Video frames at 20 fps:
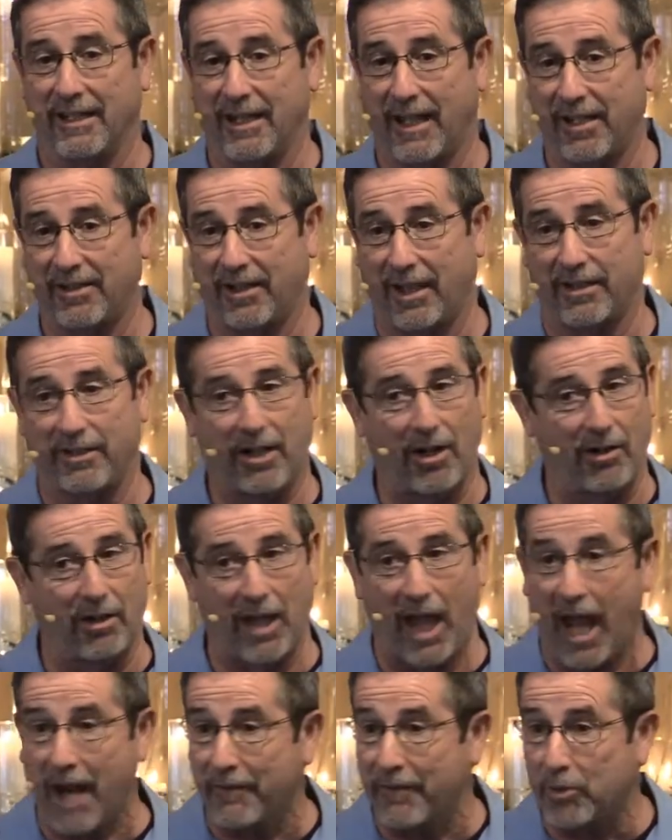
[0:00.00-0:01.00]
I said, You know, a
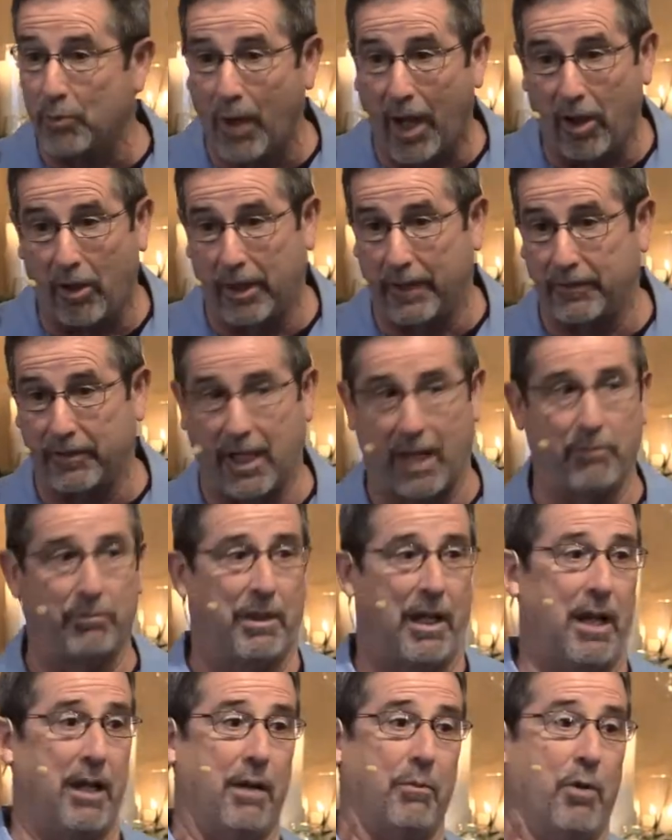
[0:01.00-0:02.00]
lot of his relatives, they,
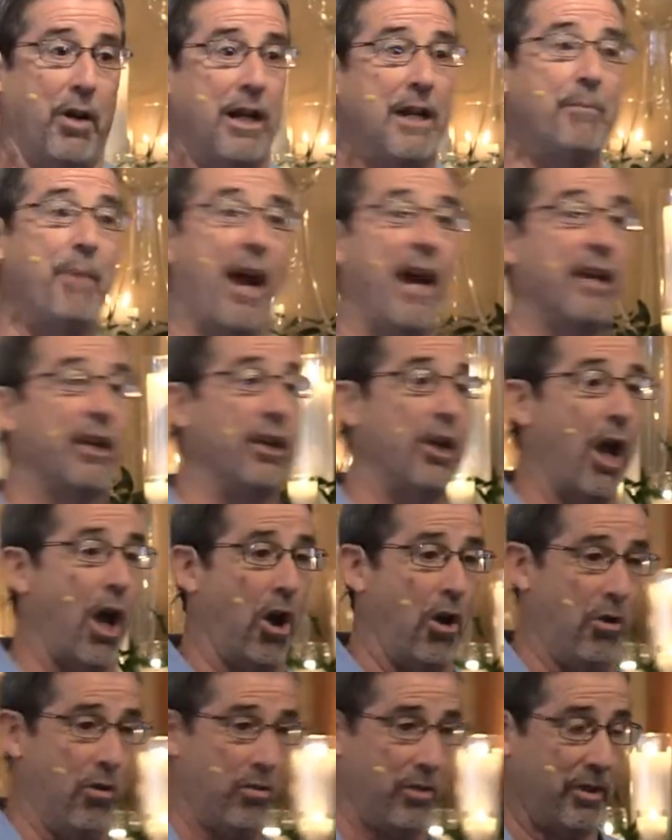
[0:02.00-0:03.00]
they didn't want anybody to
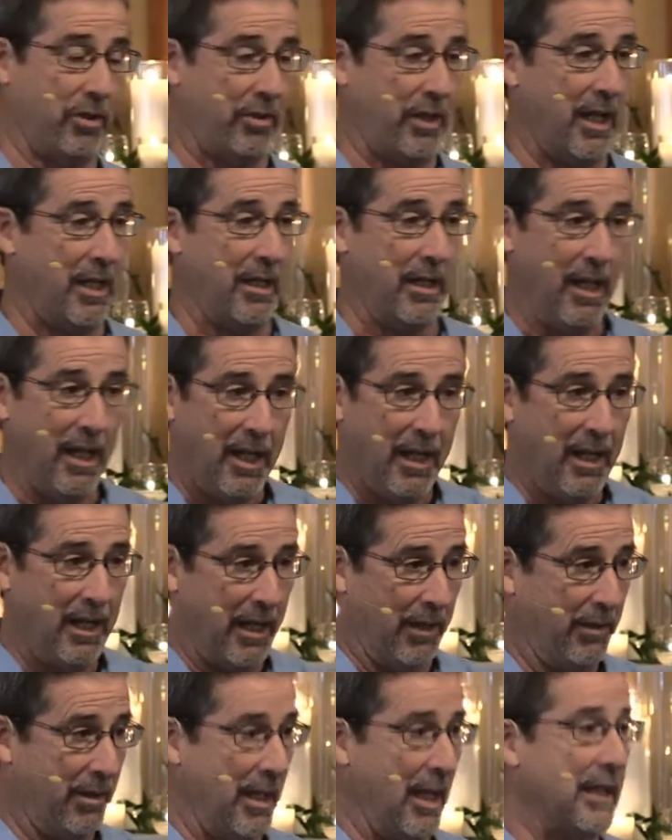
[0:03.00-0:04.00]
know because
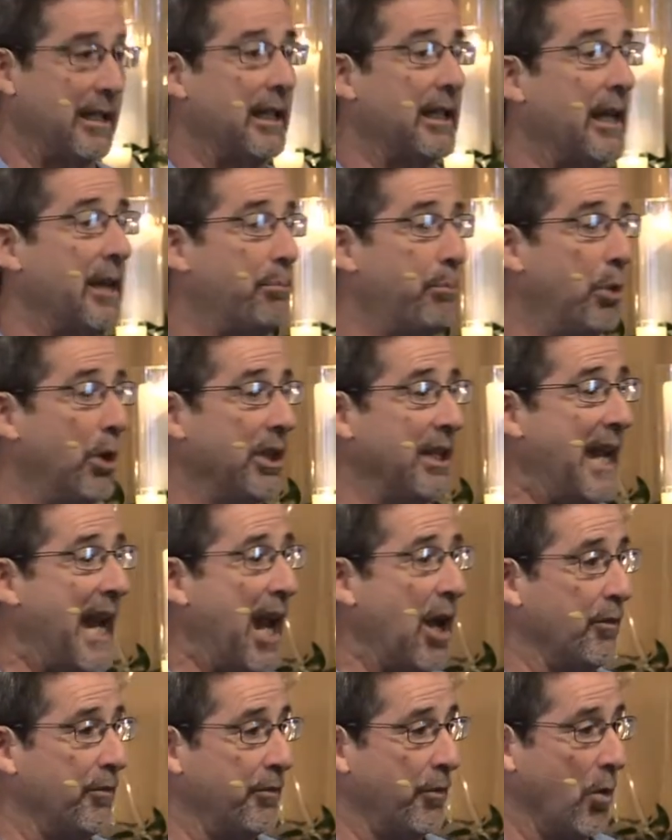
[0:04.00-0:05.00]
they, they could get put
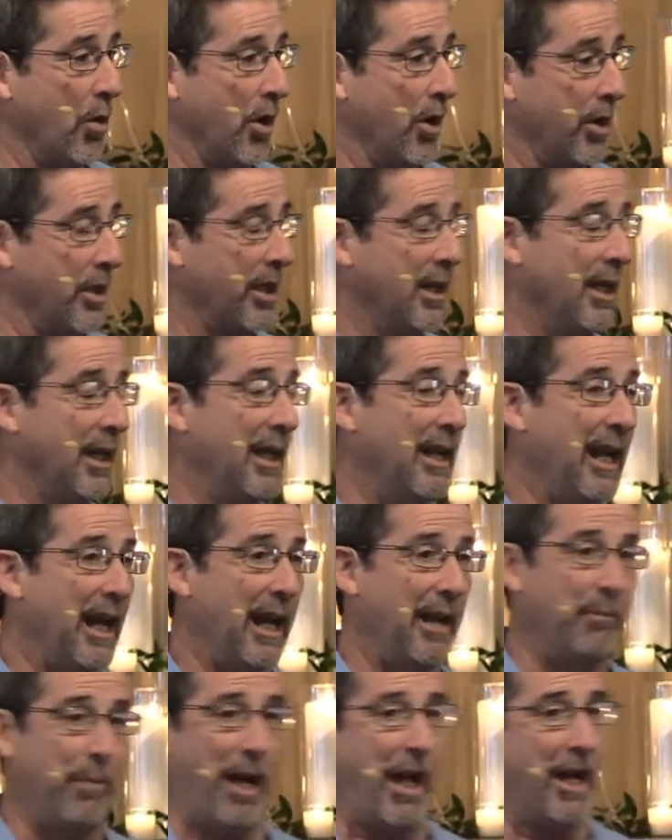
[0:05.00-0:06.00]
down for it but